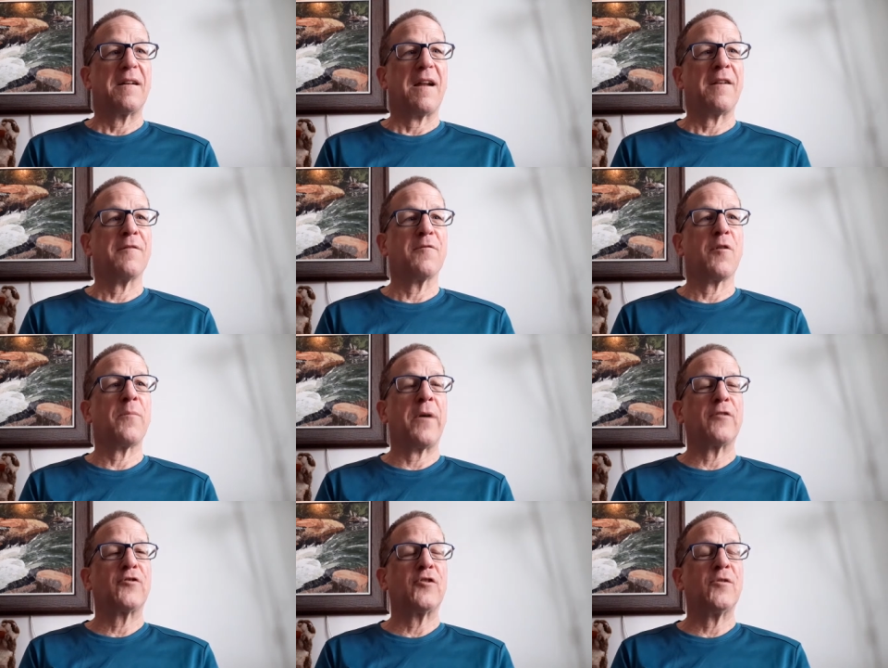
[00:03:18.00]
I don't know
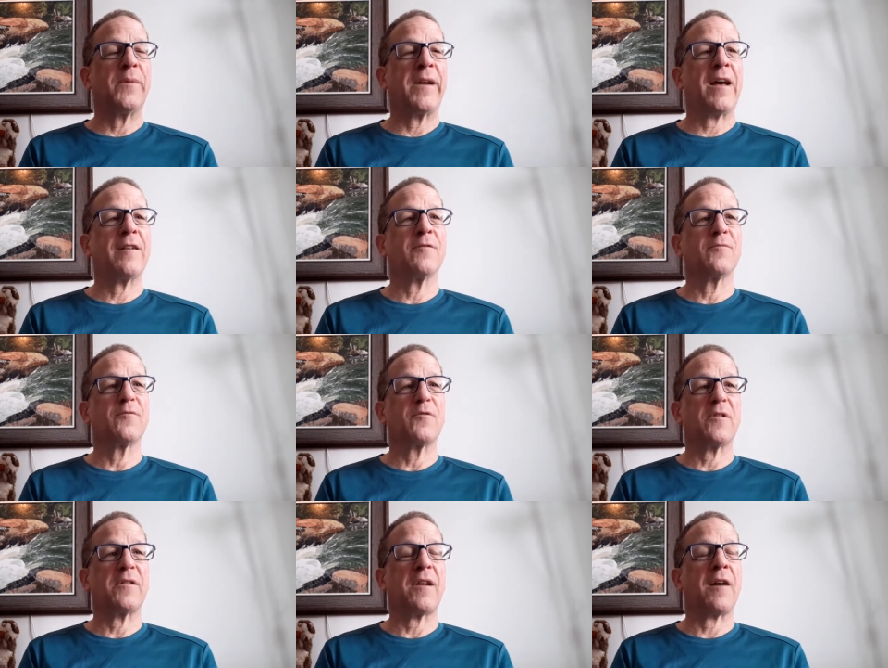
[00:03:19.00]
about you, but I don't
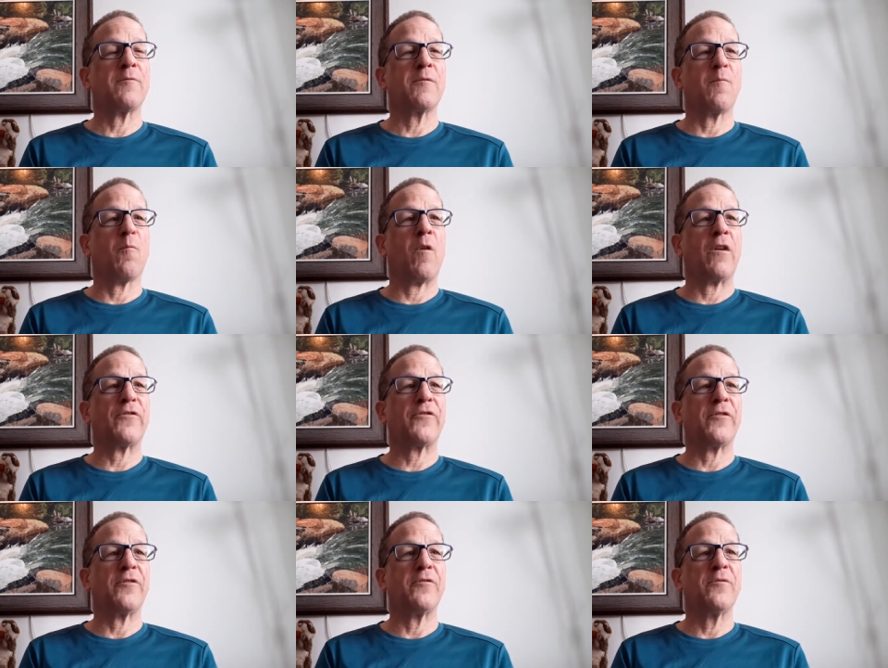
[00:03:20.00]
I wouldn't want
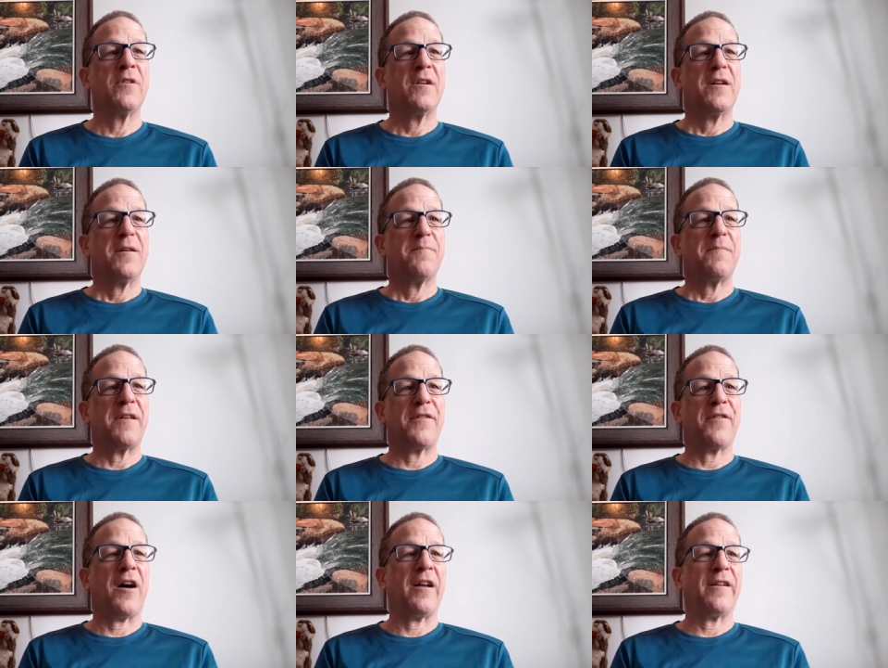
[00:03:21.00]
to be
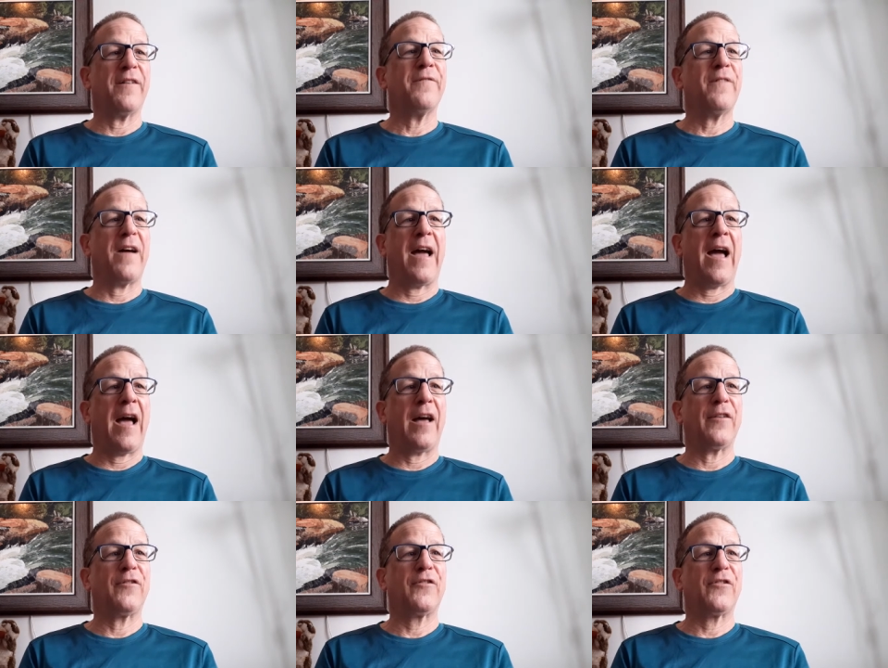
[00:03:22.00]
thought of
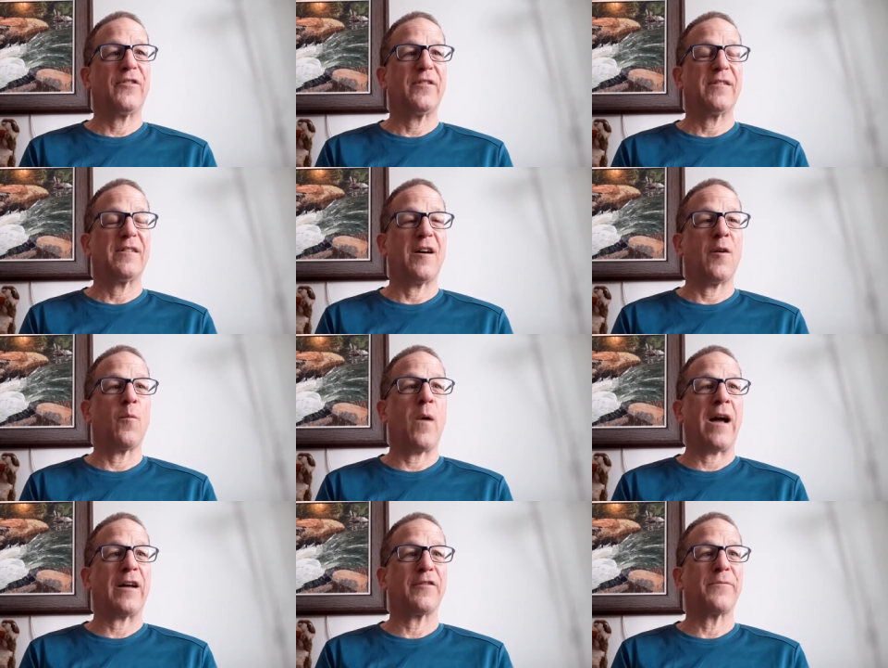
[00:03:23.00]
as a
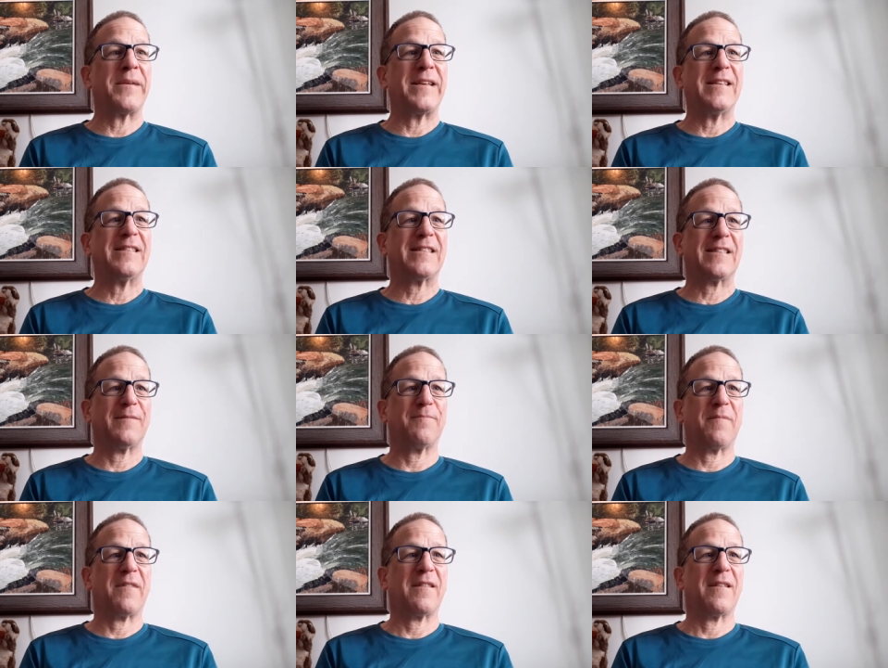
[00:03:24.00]
wild beast.
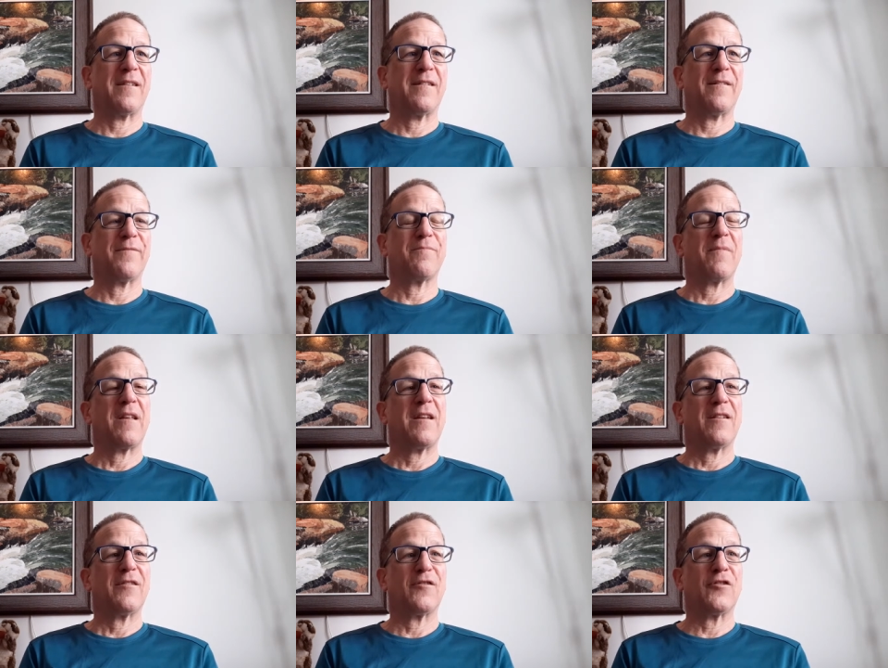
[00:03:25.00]

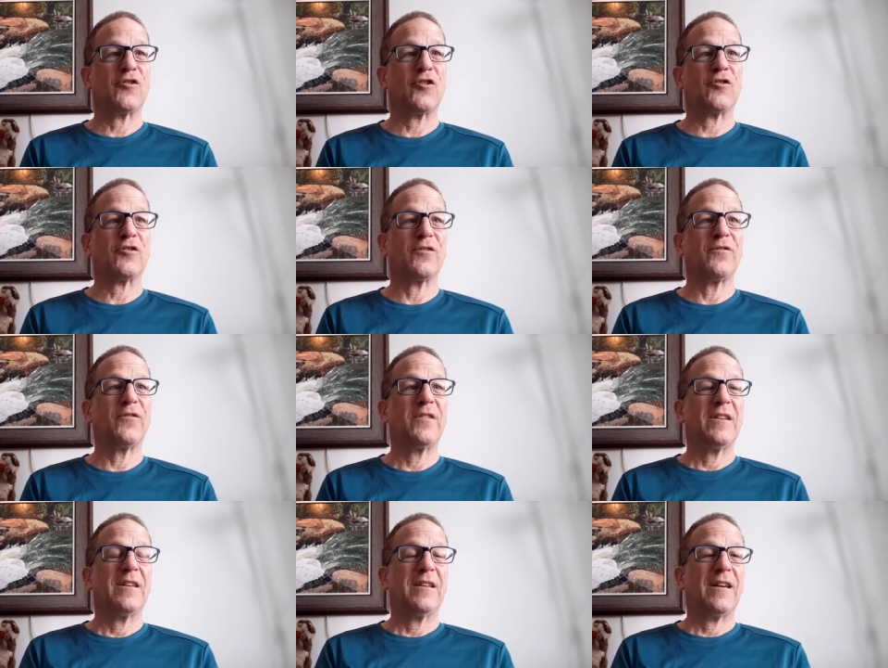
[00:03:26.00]
The Church of,
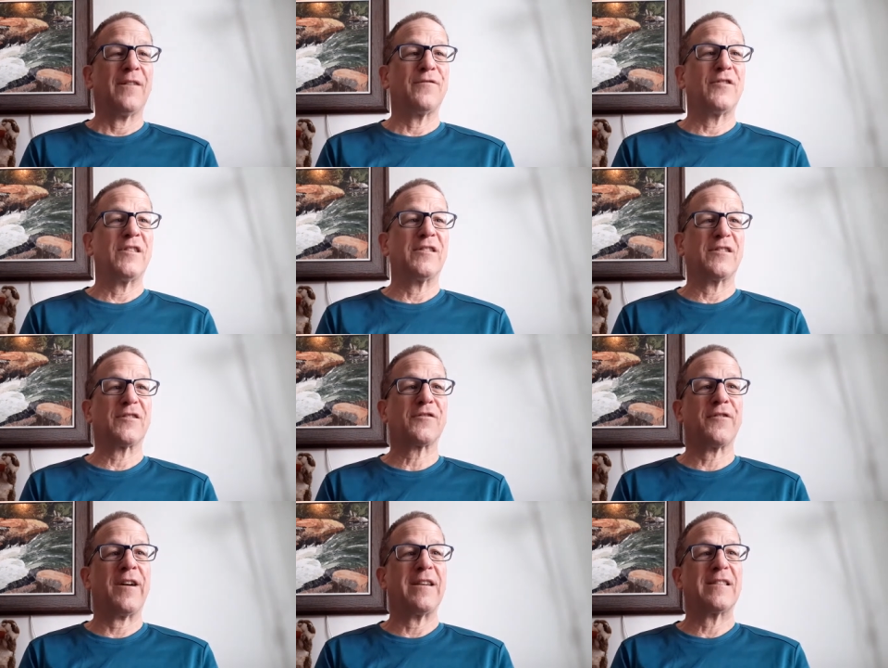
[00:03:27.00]
of Jesus
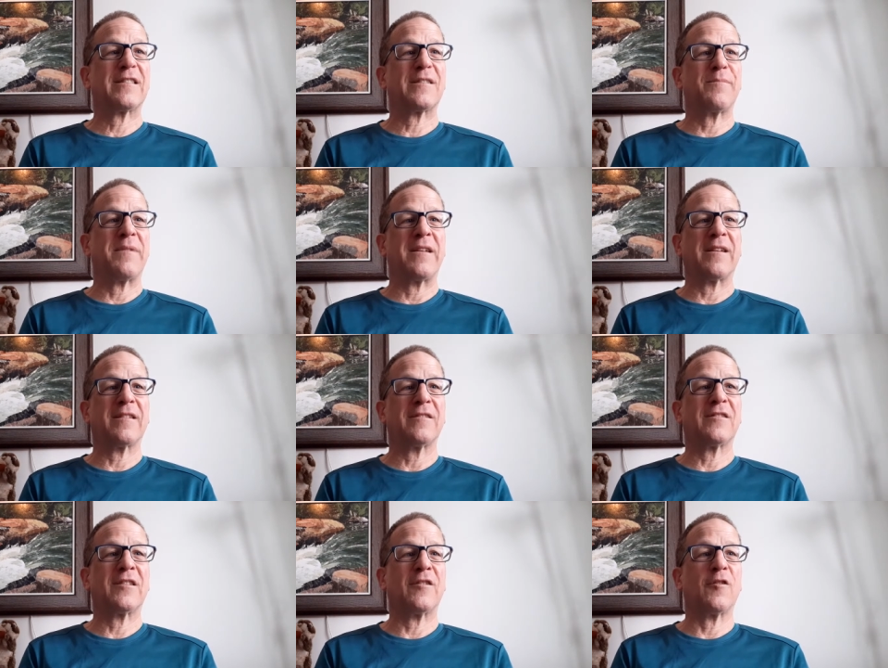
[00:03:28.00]
Christ being
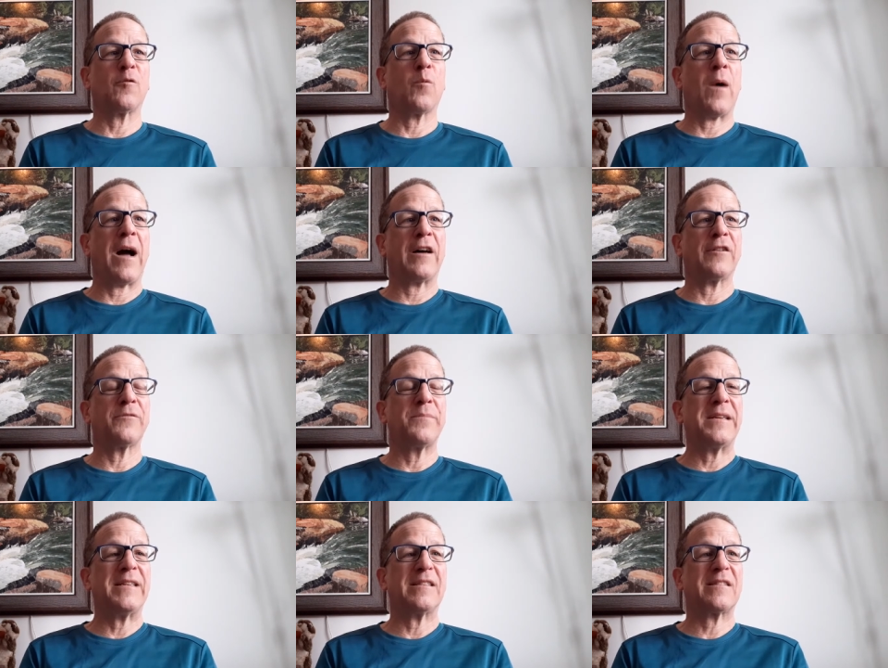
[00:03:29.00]
considered wild
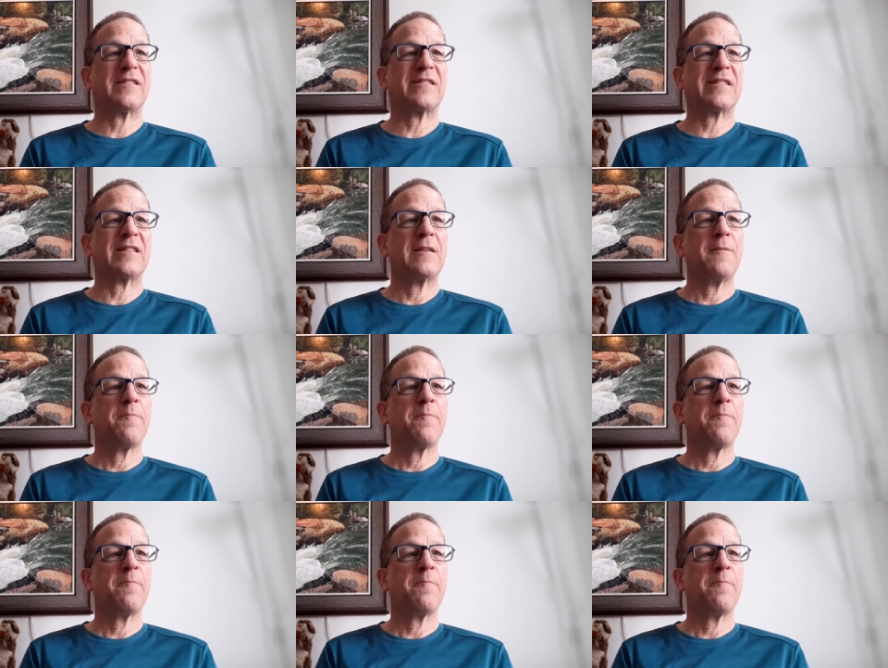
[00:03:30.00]
beasts.